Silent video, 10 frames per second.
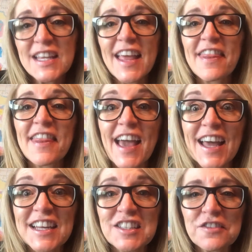and
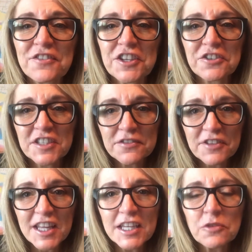that is figurative
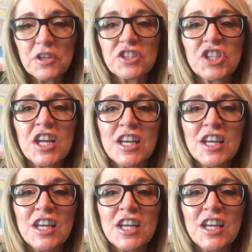language.